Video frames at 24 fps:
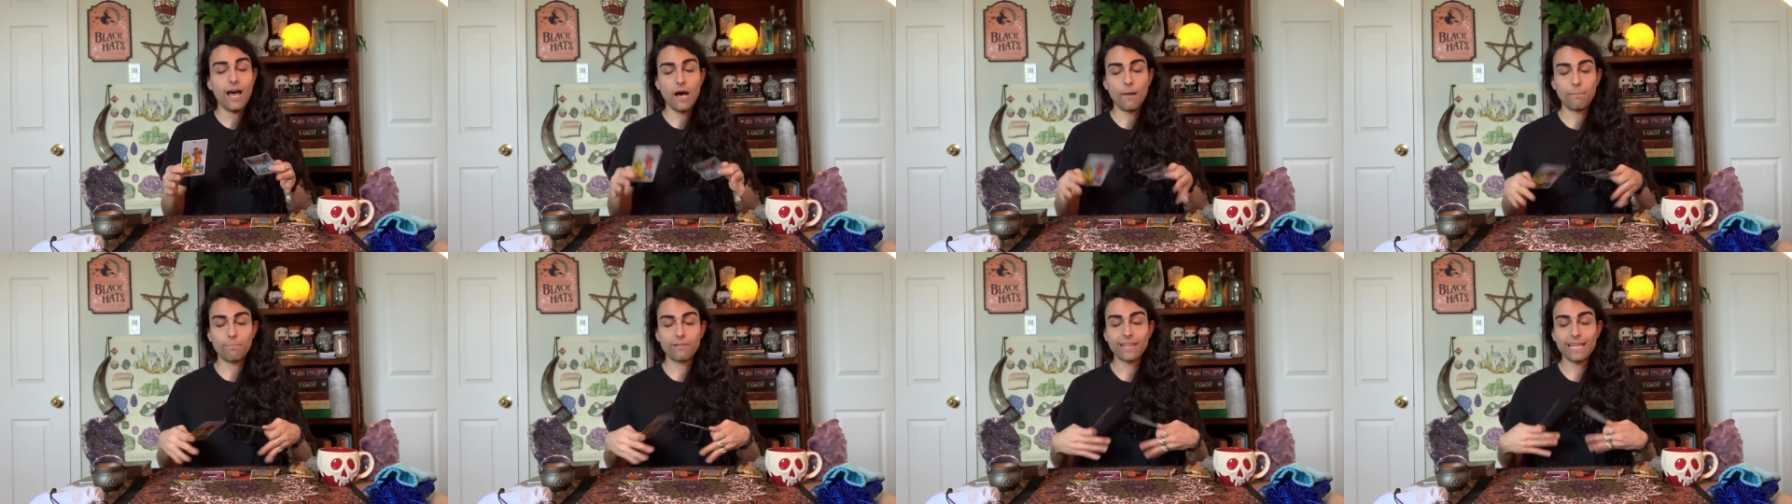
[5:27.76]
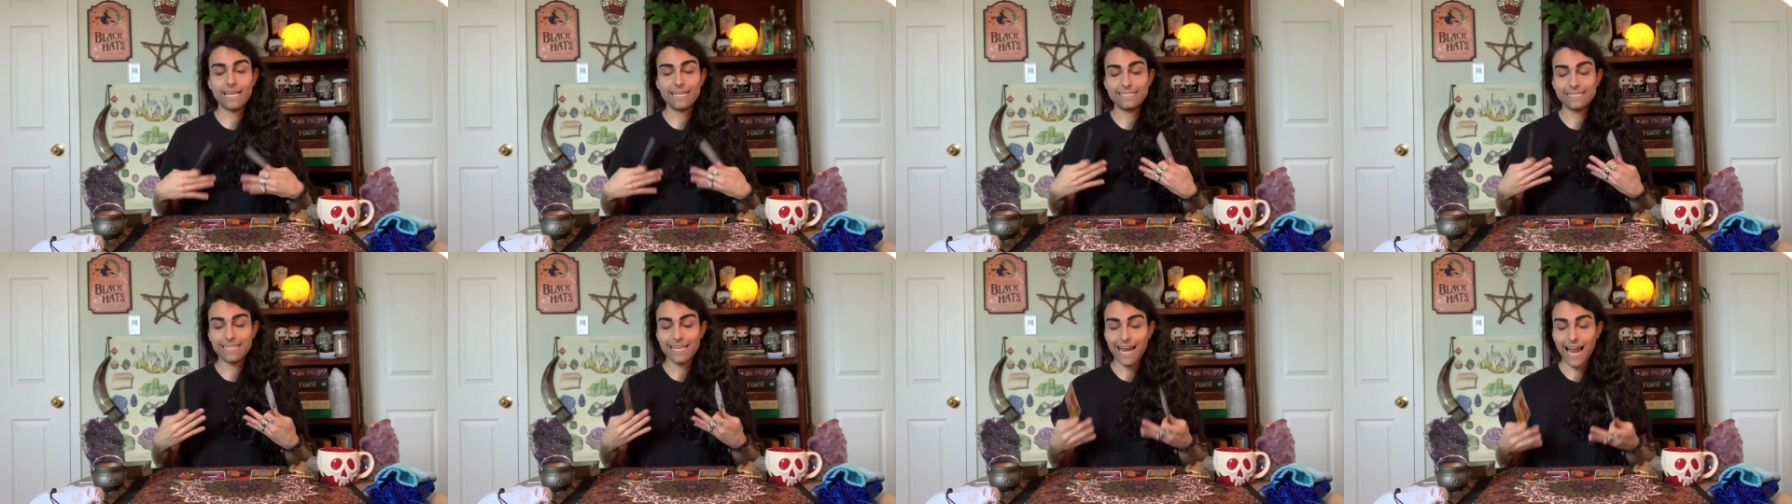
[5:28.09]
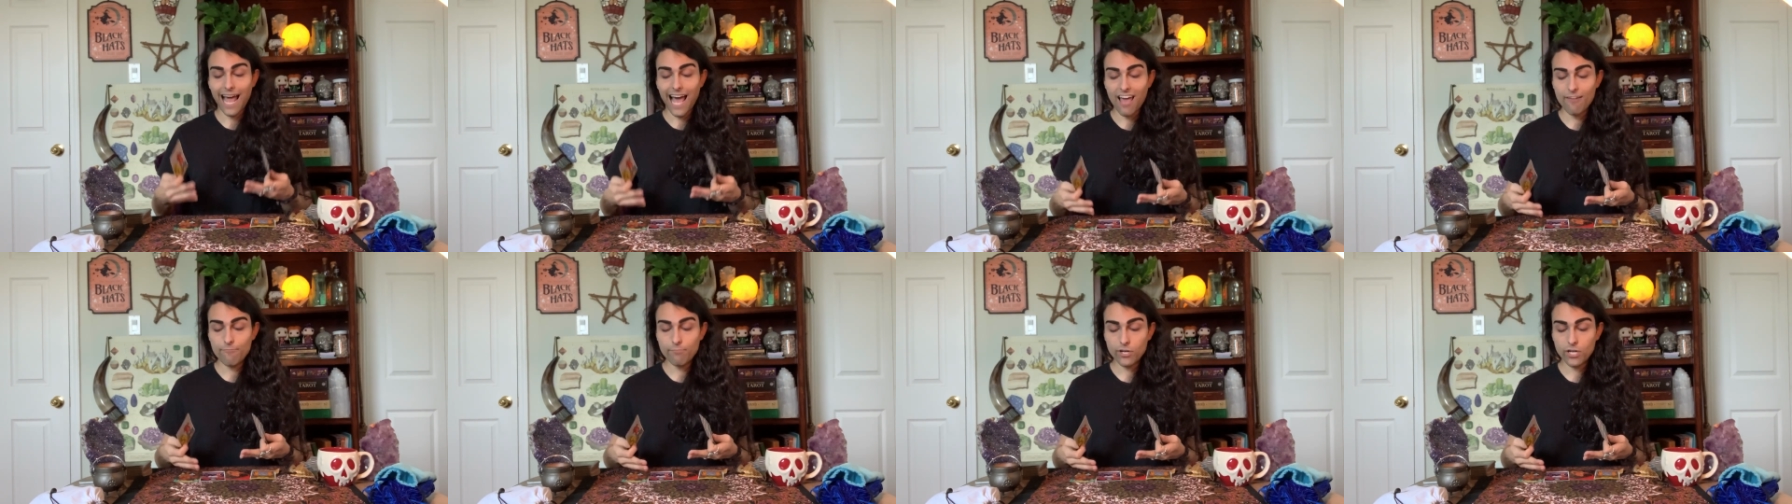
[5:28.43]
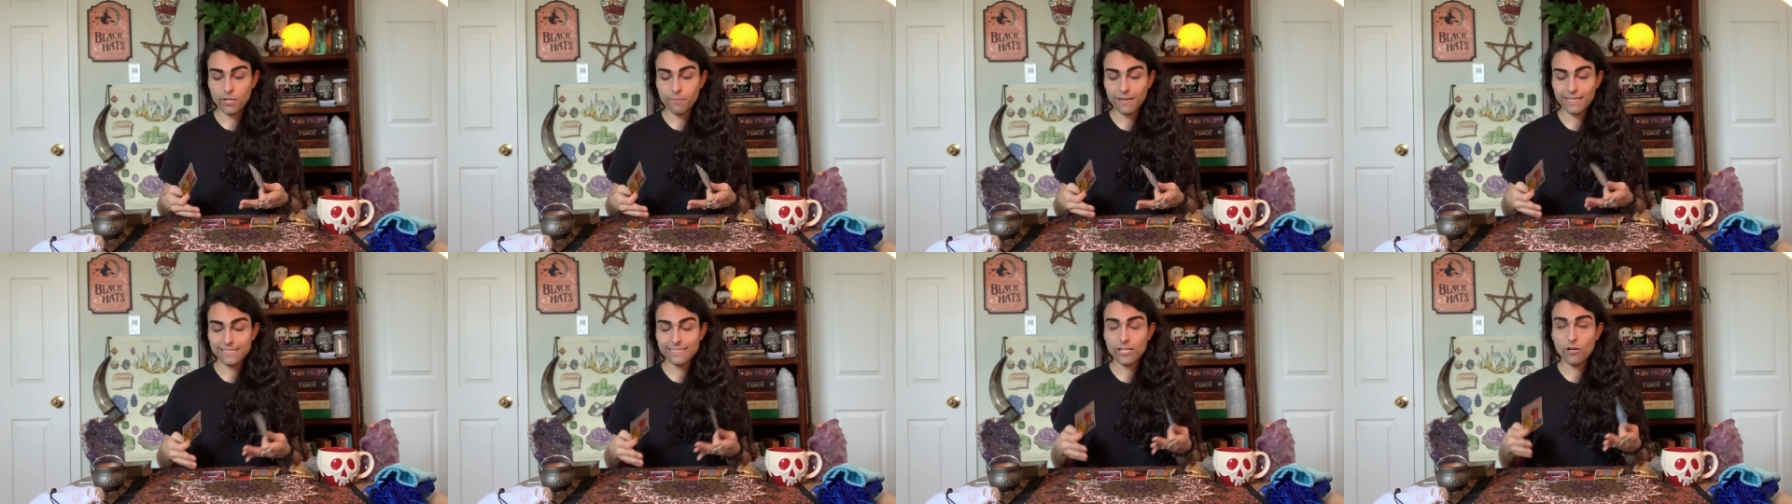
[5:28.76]
a place that I'm
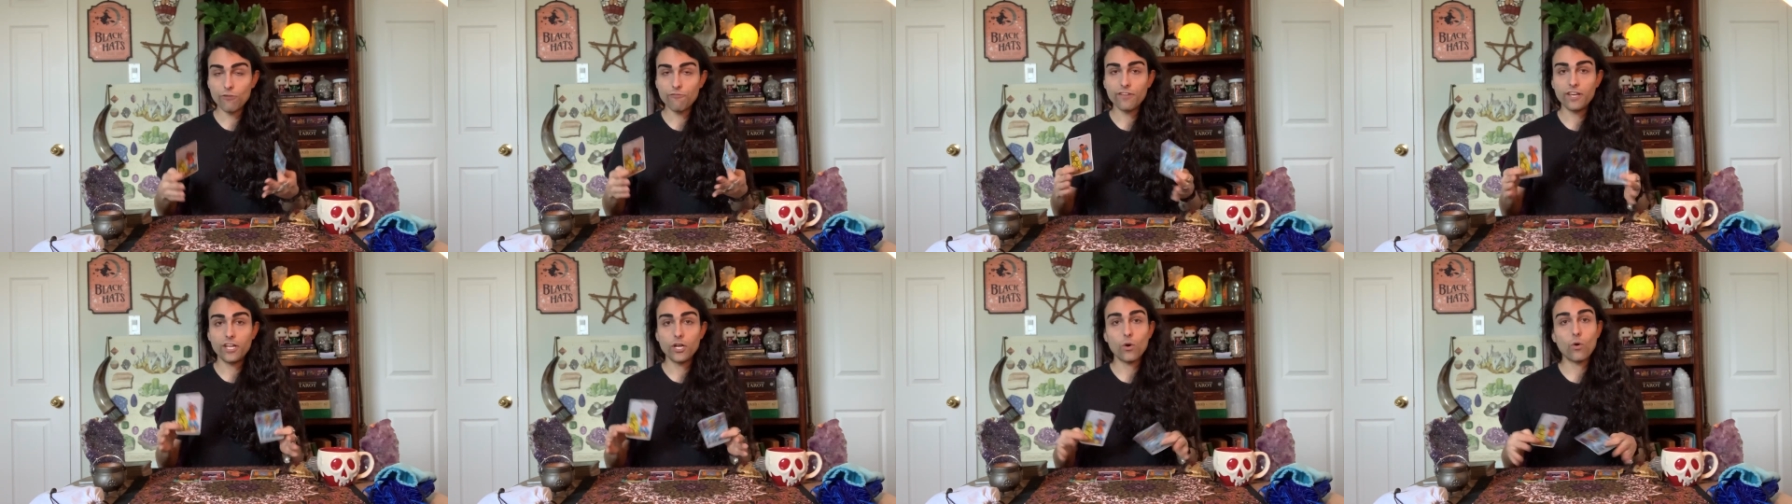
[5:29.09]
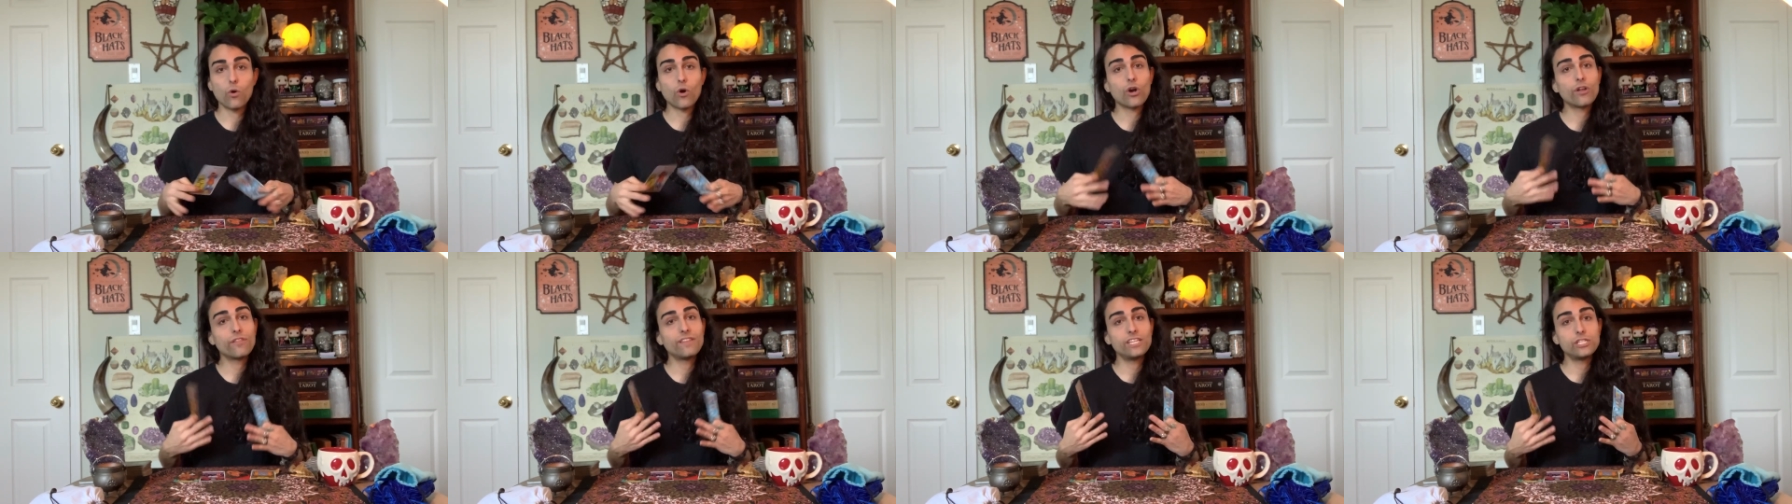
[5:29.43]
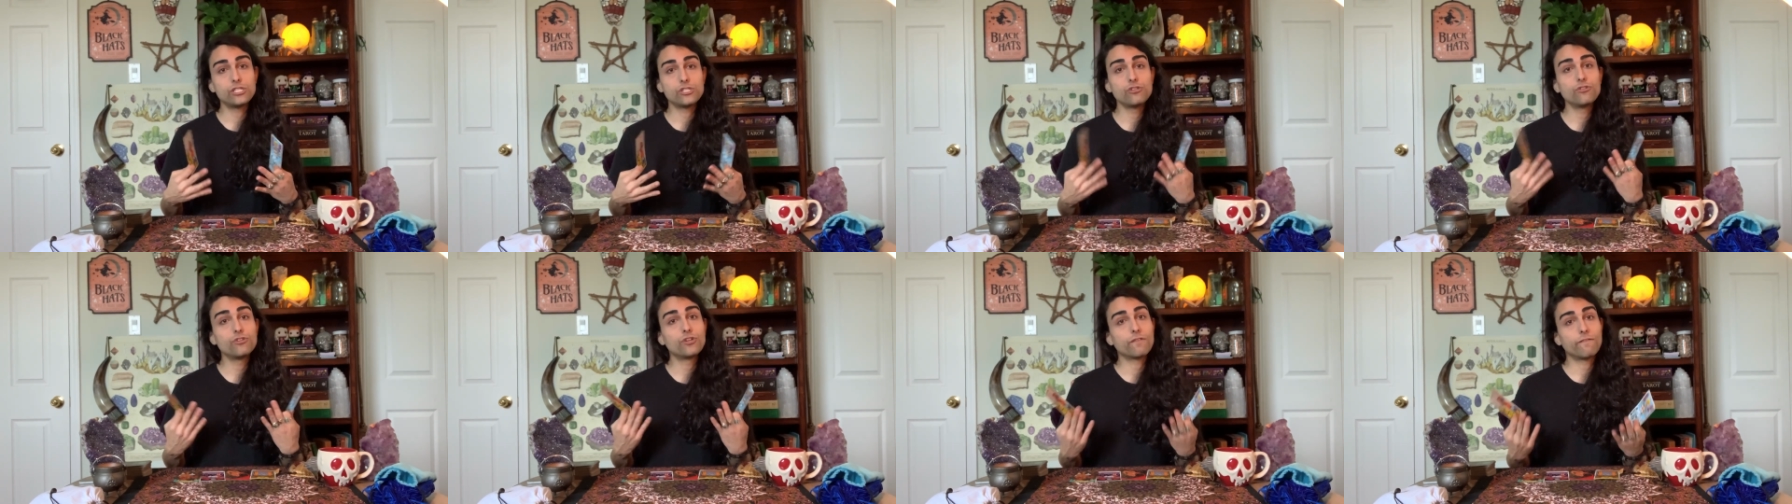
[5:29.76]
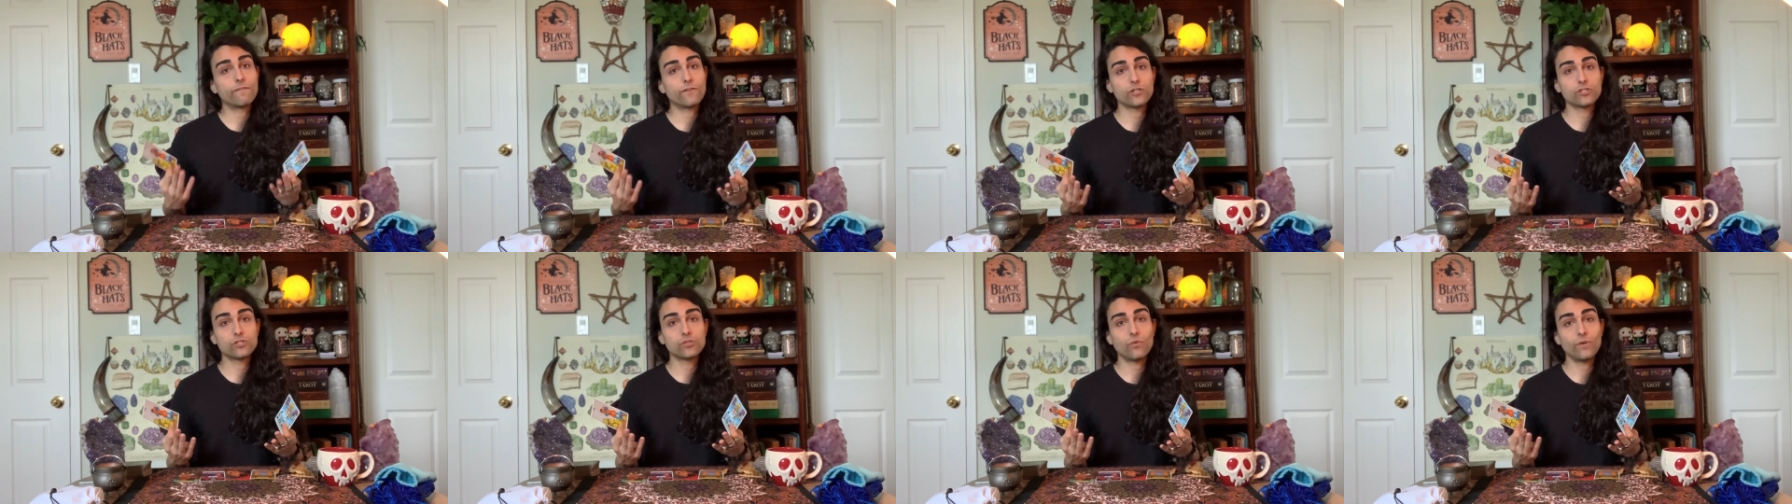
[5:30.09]
putting myself in, or are these
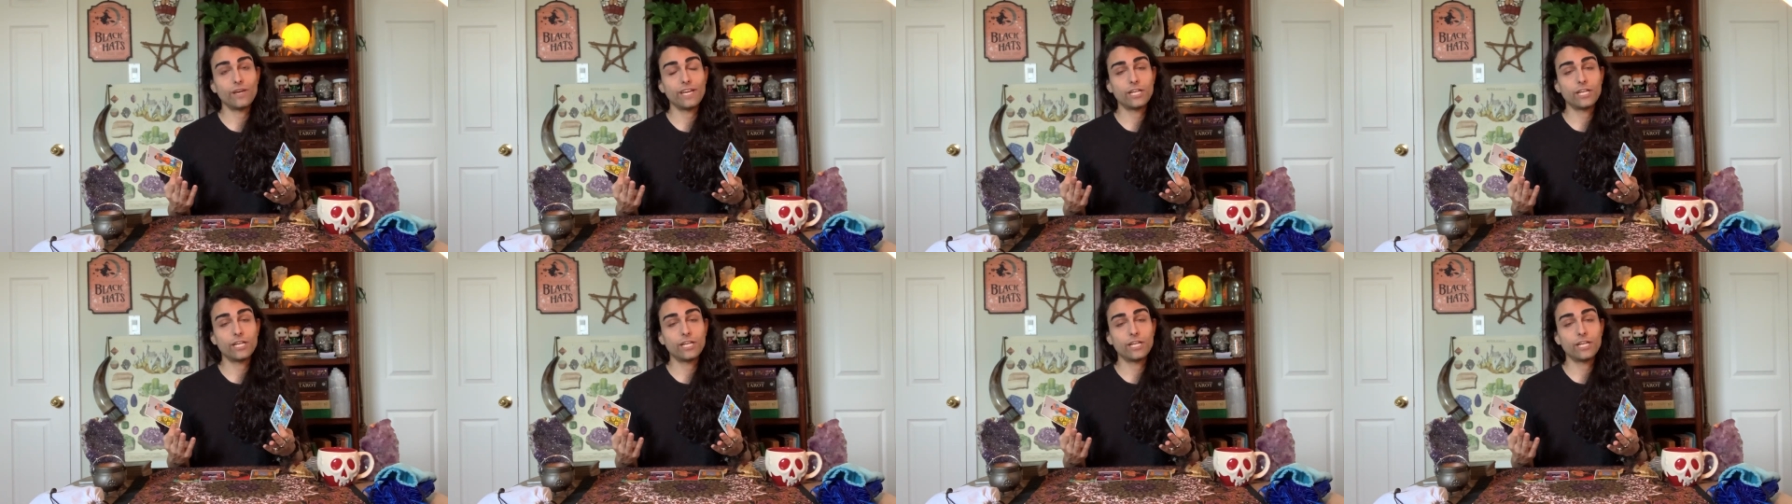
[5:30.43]
universal